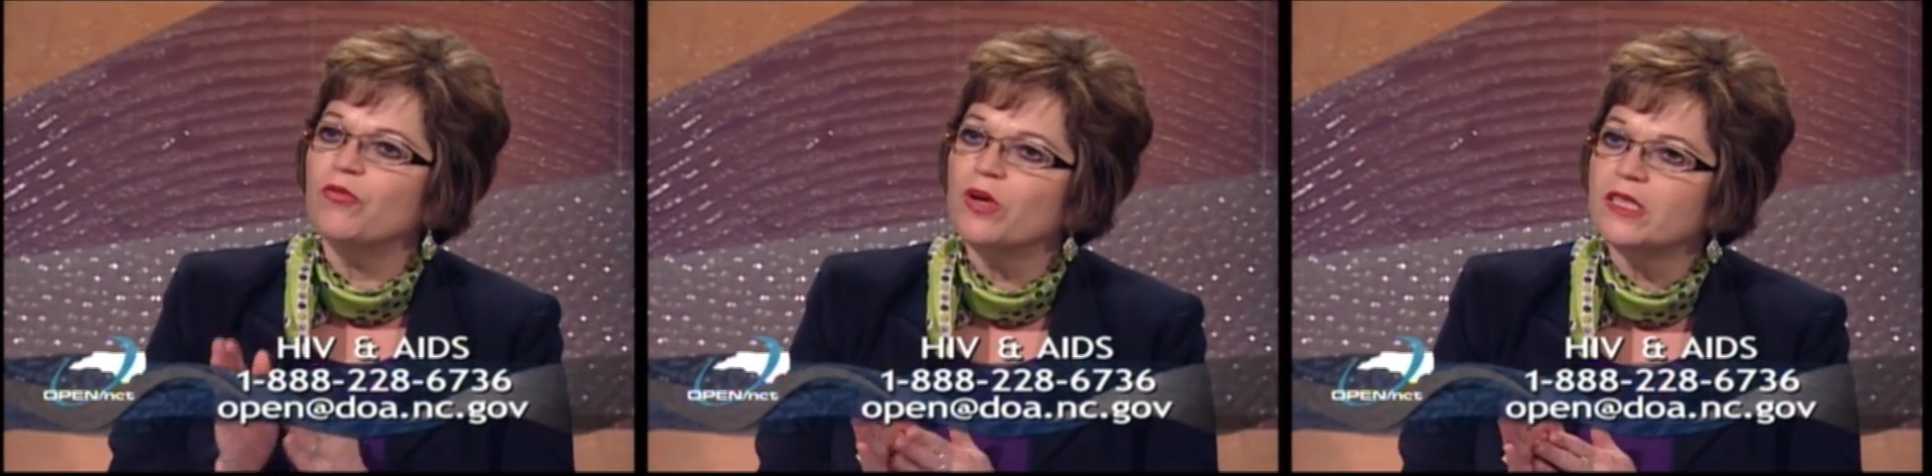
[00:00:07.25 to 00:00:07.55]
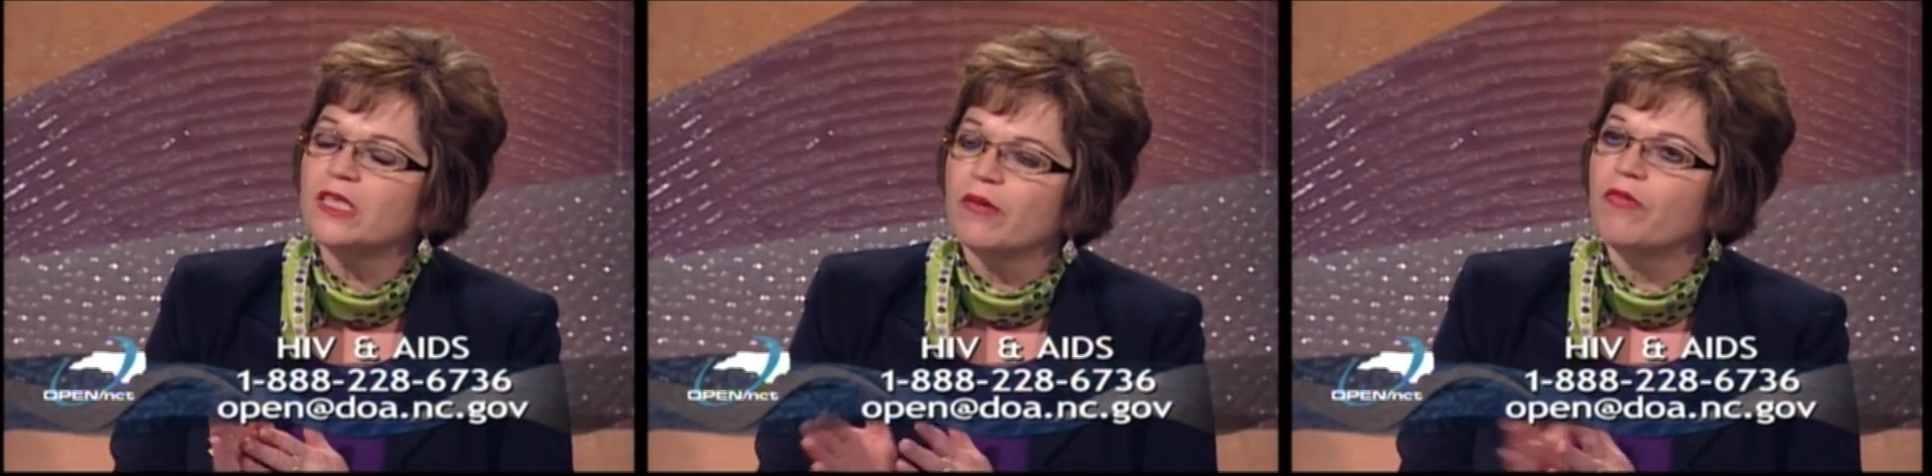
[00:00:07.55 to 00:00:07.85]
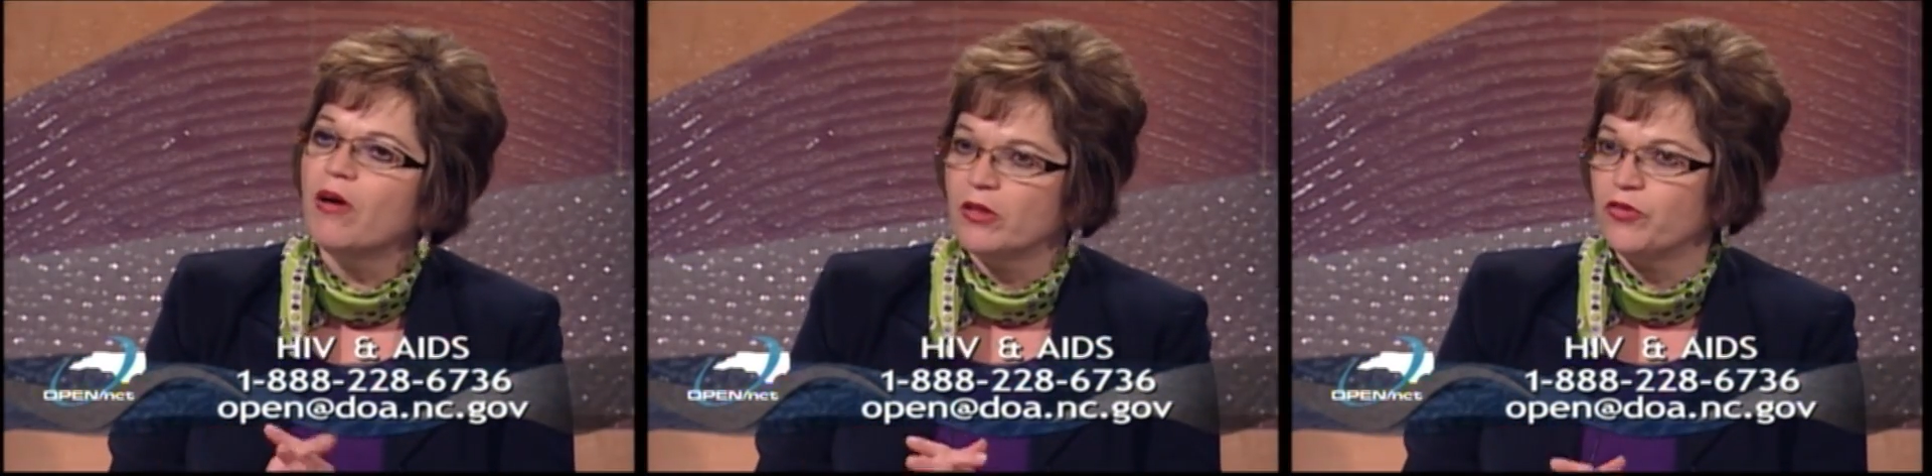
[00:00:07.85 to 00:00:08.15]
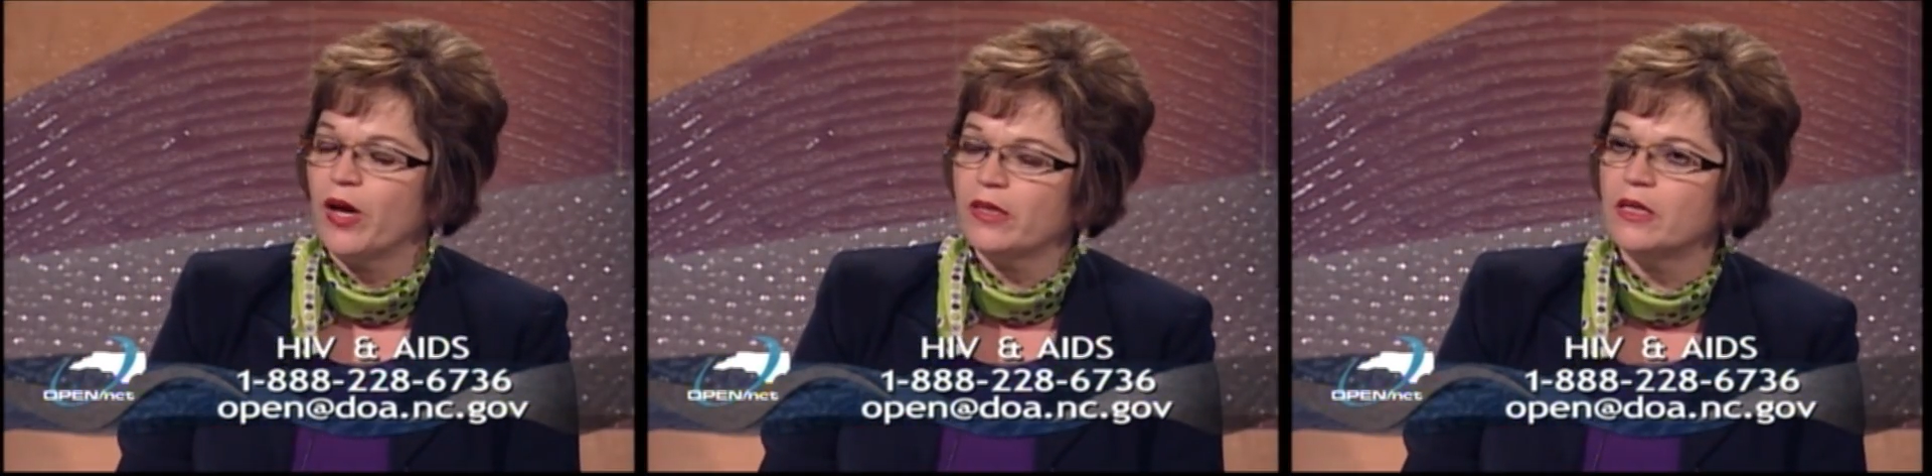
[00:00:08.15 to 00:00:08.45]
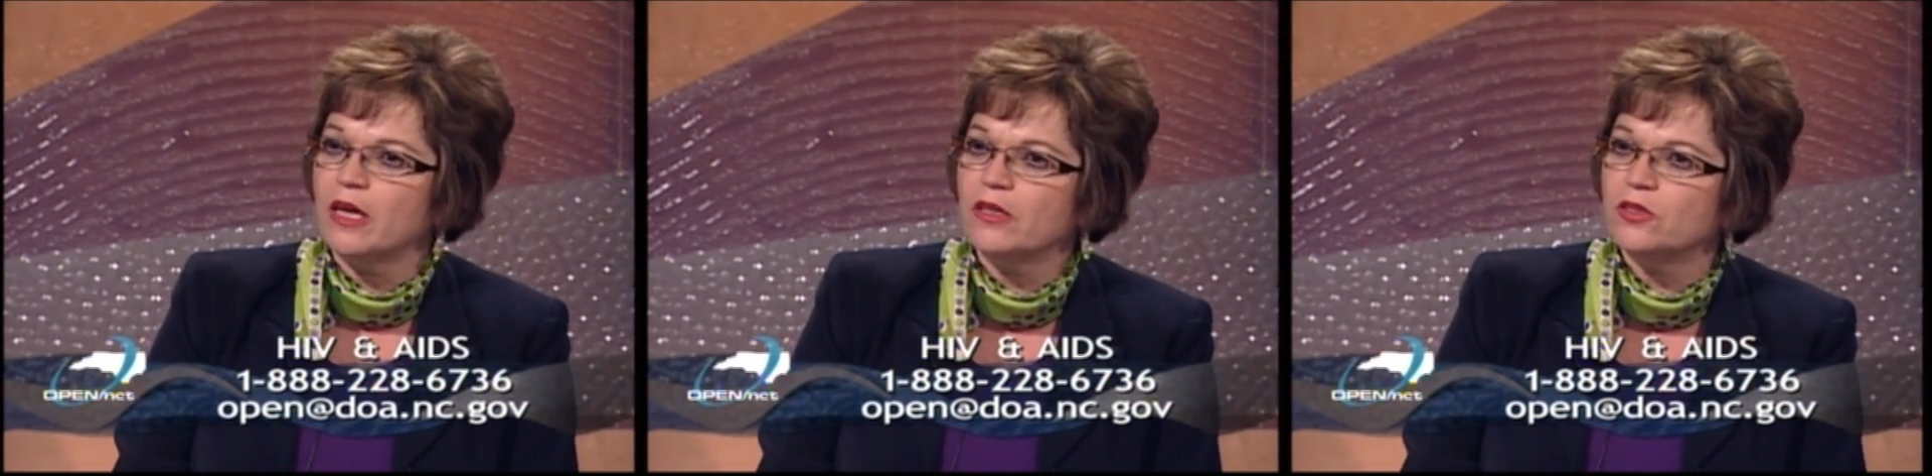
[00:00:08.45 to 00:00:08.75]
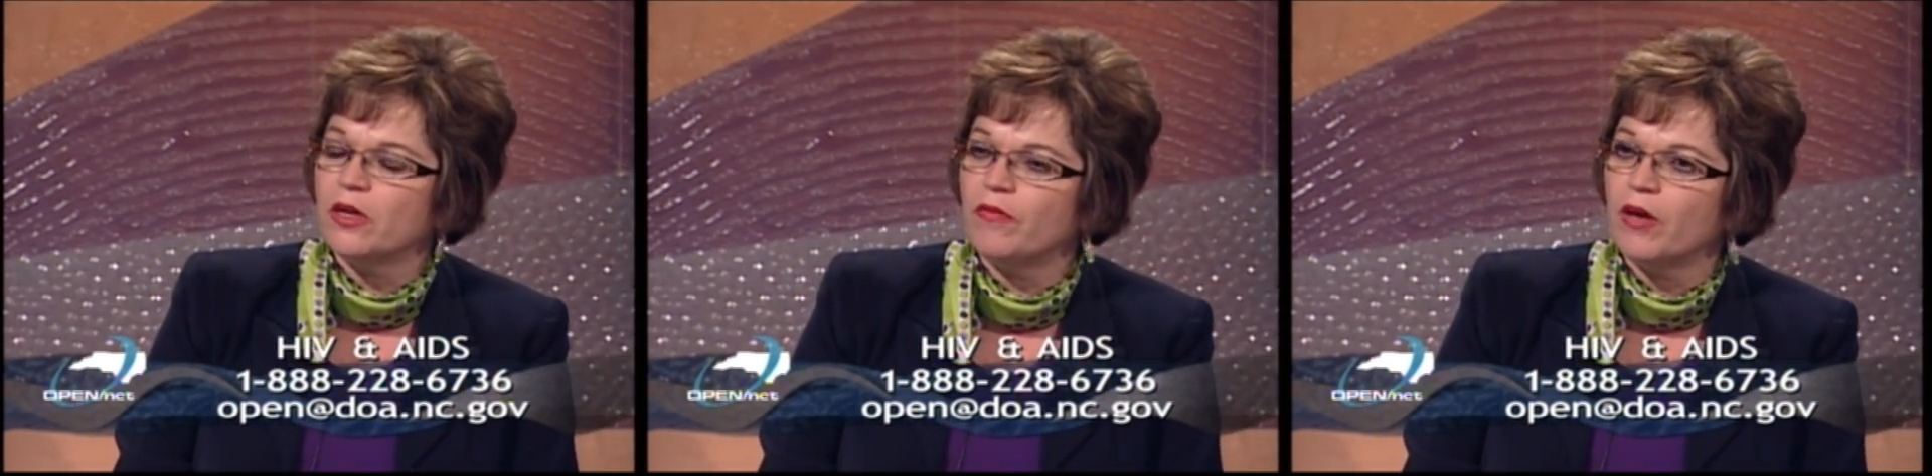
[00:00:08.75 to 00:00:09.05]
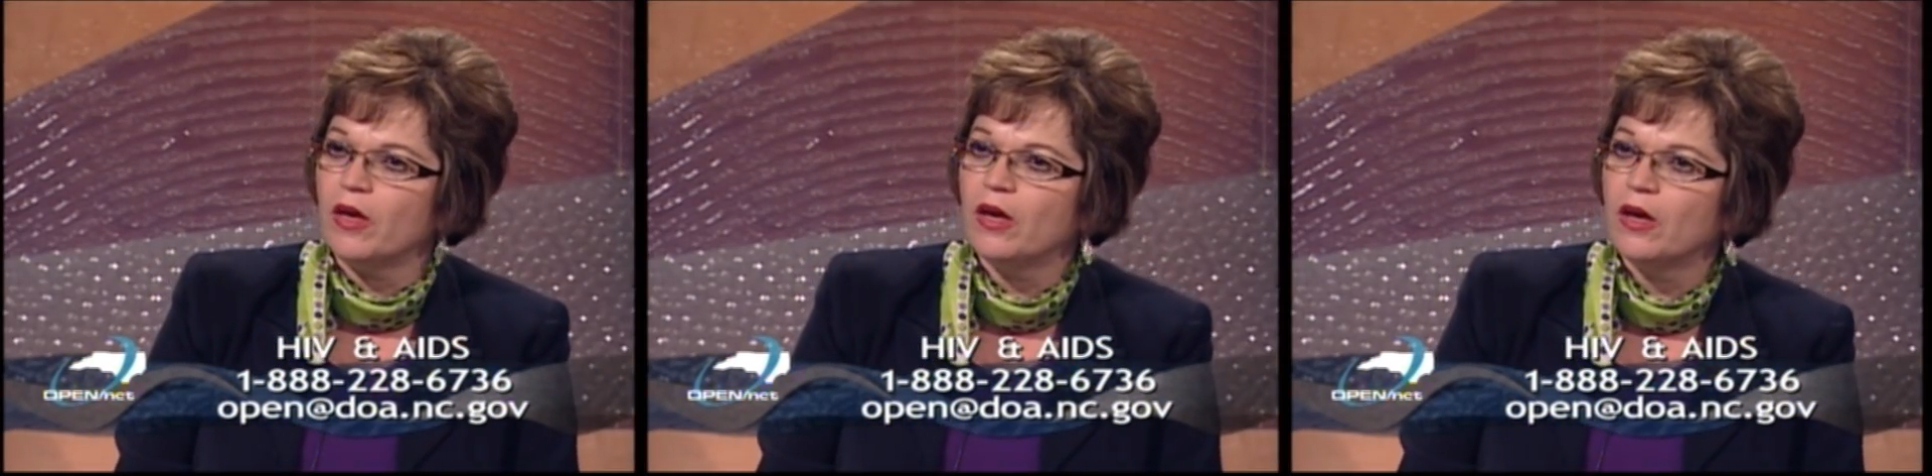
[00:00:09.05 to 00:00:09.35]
risk of contracting HIV?